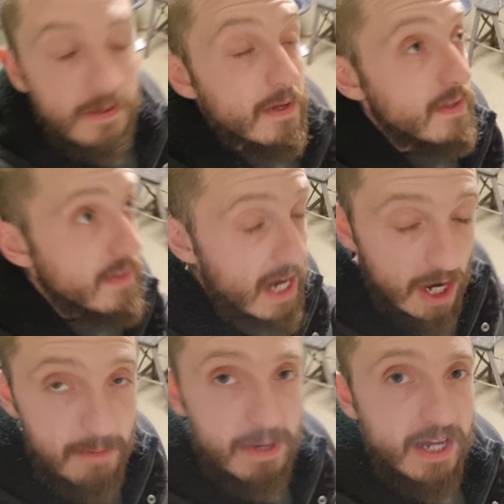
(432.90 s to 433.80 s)
Now
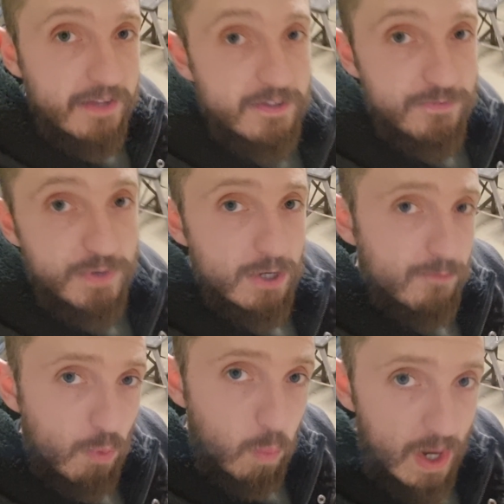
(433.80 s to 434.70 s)
I'm making this video for
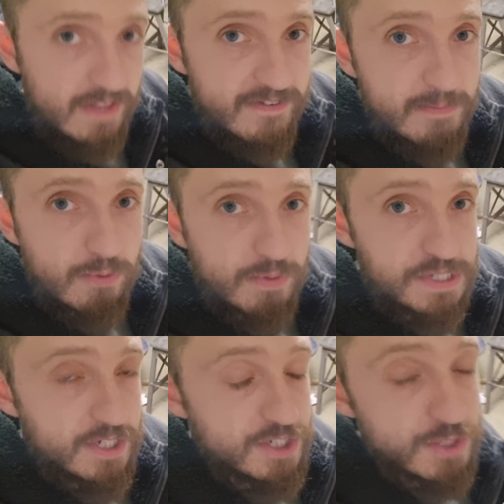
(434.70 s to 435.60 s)
one simple
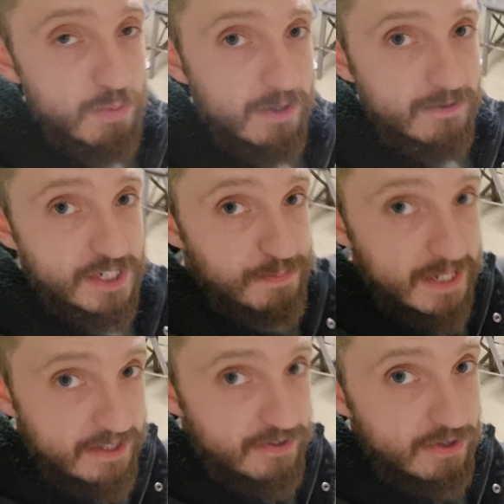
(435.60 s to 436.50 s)
reason. I just want to
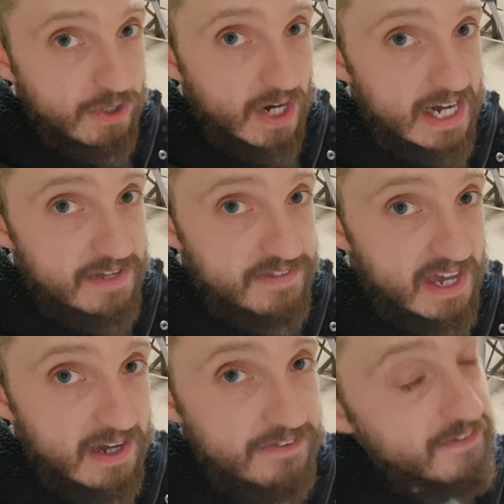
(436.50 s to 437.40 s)
explain to you guys,
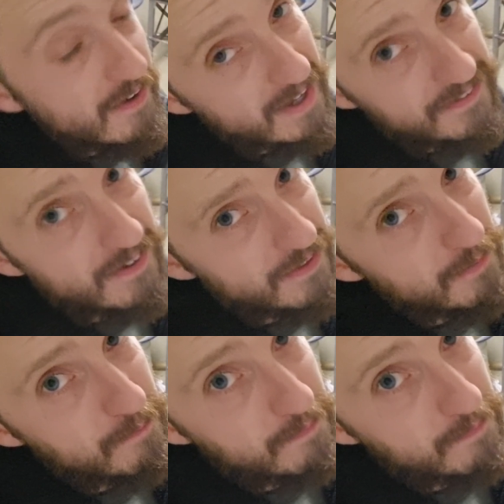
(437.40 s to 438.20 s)
it's not to